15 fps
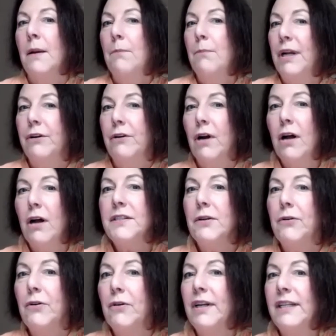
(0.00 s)
But you're
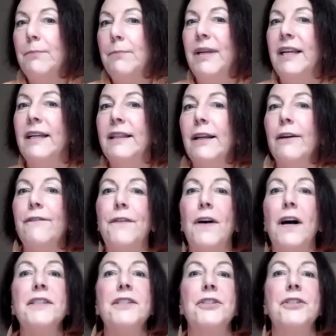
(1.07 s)
also going to be in there
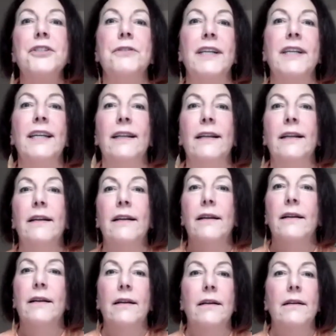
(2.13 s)
fostering,
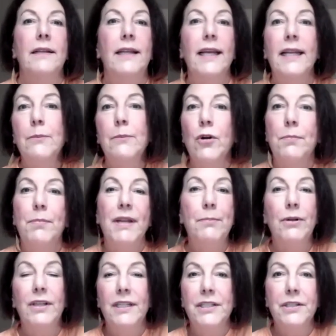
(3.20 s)
getting more
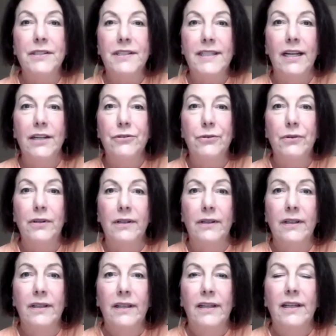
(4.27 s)
people into your schedule.
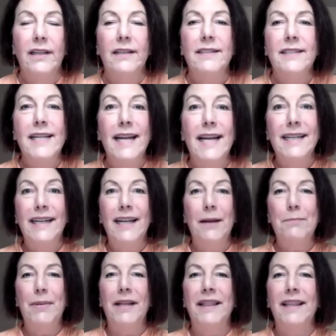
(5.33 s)
Standing
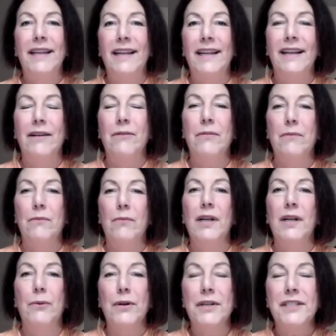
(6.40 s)
up at
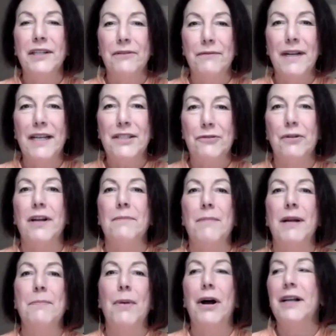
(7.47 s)
when I worked in a restaurant,
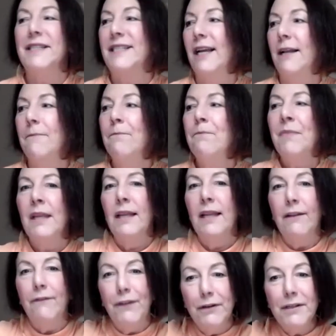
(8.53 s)
my boss said,
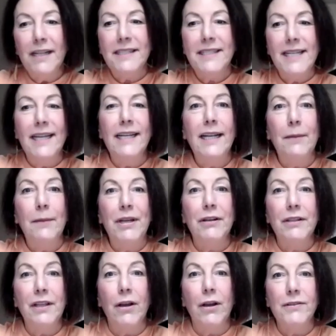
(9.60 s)
if you're not standing up
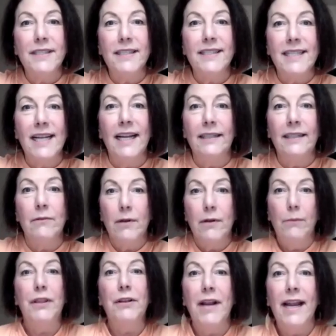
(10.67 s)
here at the hostess stand,
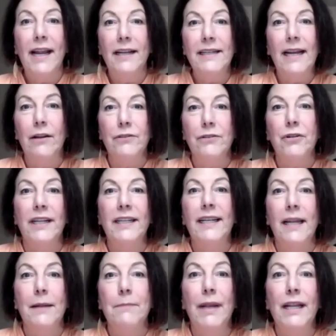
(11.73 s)
with your hand out trying to
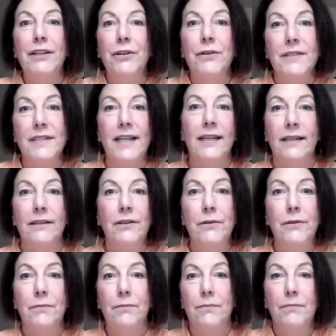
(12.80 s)
get menus and a
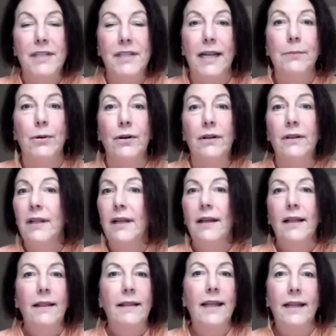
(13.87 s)
new table,
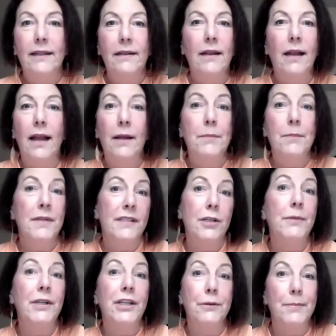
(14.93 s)
then I'm
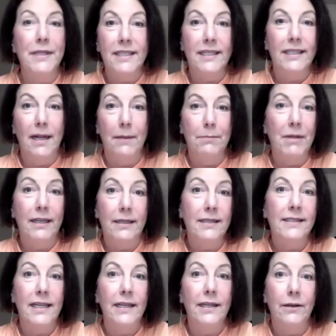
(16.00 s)
assuming you're busy and I'm not going
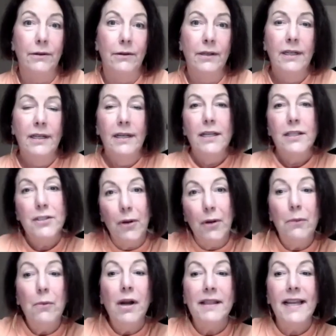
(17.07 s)
to seat you. So
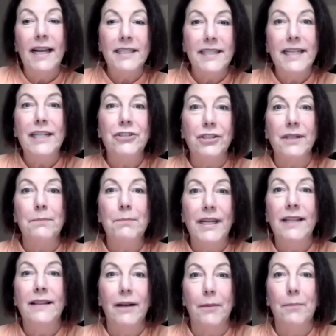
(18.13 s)
I want that teacher to
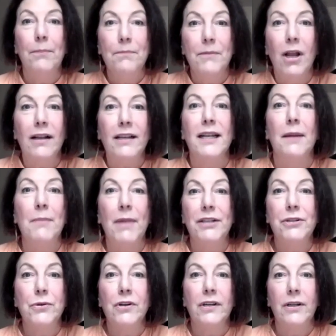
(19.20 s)
be there knocking on my
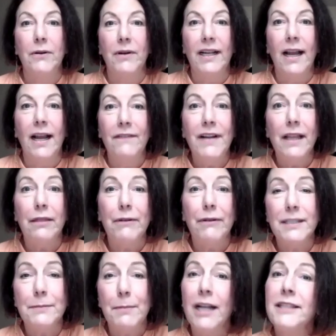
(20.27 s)
door going, I've got
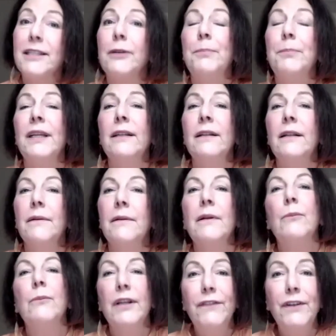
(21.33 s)
3 spots open.
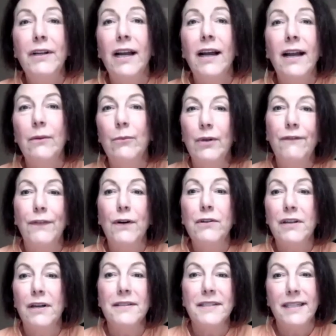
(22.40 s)
What have you got? What
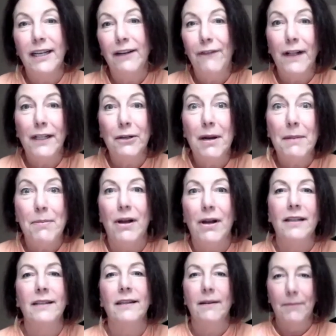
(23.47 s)
phone calls can I follow up
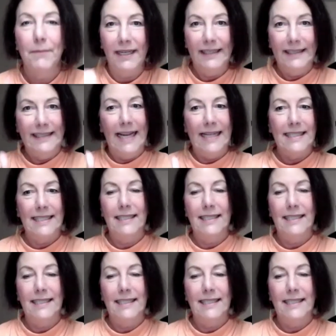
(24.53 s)
on? I'm like, yes.